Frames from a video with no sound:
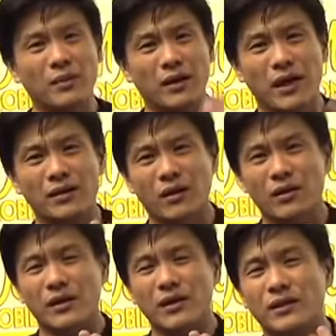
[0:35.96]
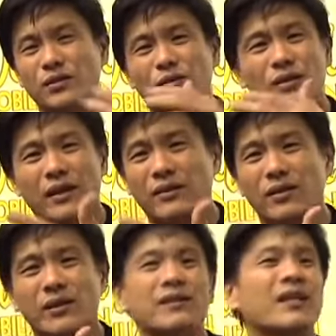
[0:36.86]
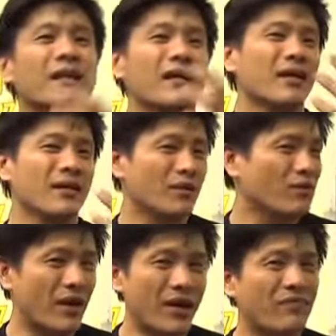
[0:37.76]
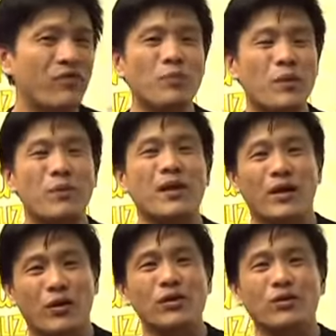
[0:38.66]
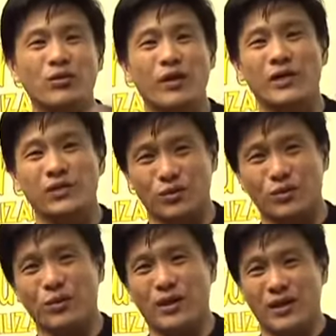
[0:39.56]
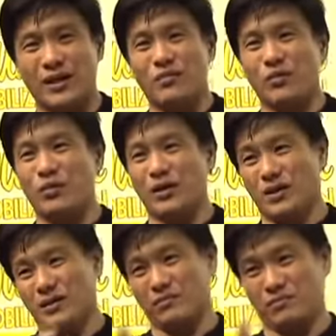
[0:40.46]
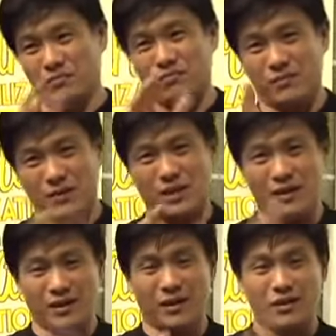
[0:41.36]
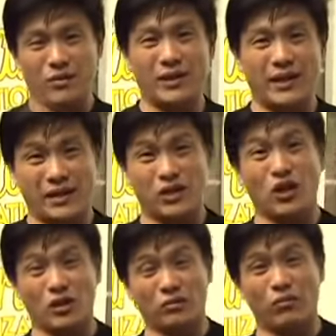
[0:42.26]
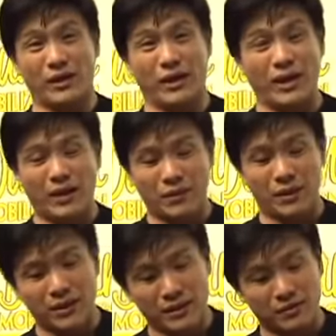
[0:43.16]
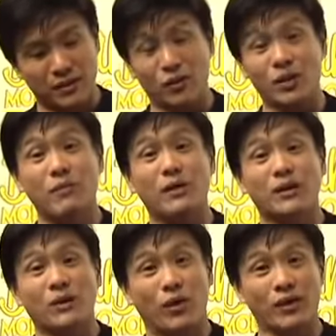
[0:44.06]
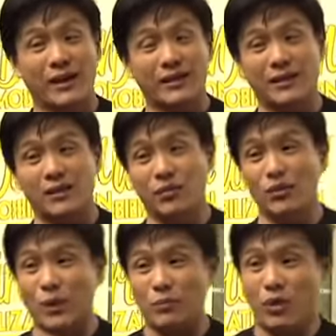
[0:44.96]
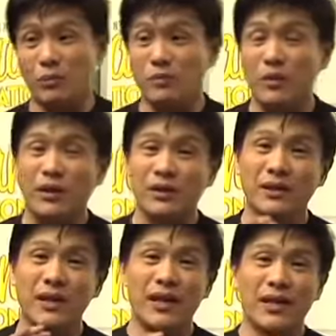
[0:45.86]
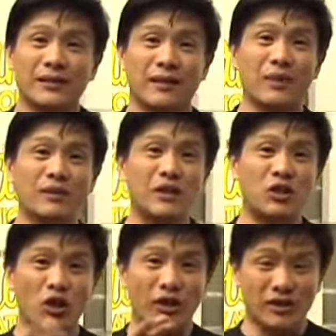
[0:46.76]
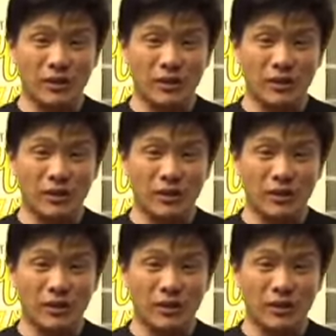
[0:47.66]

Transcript: about $8 to $10. Very few people are going to try to give you a durian that is not what they claim it is. It's only Maoshan Wang that's a real big problem, because sometimes it's short